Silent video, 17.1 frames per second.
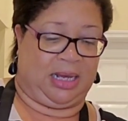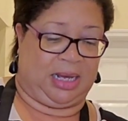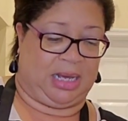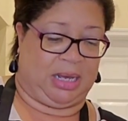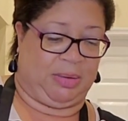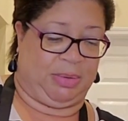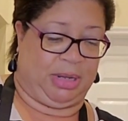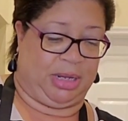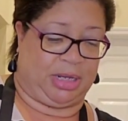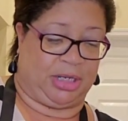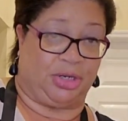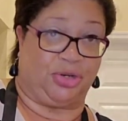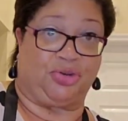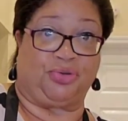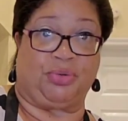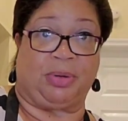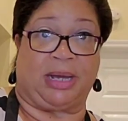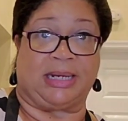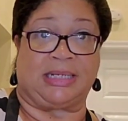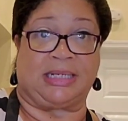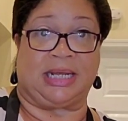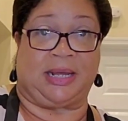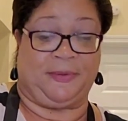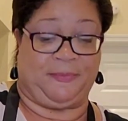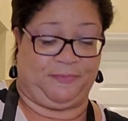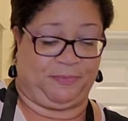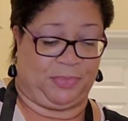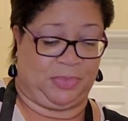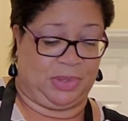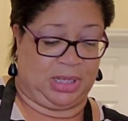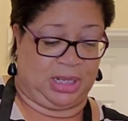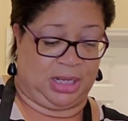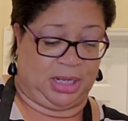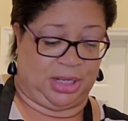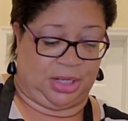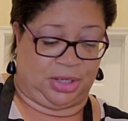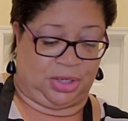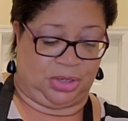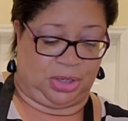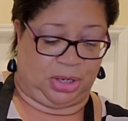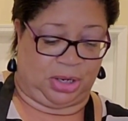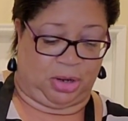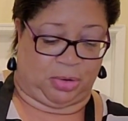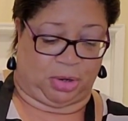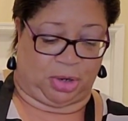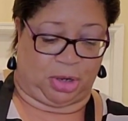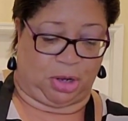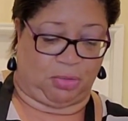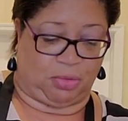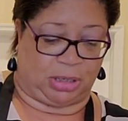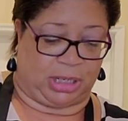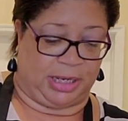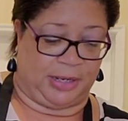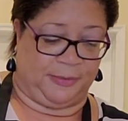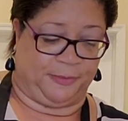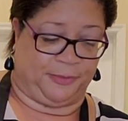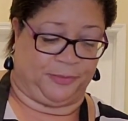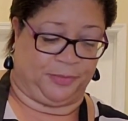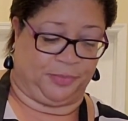and we're gonna dredge it, or coat it,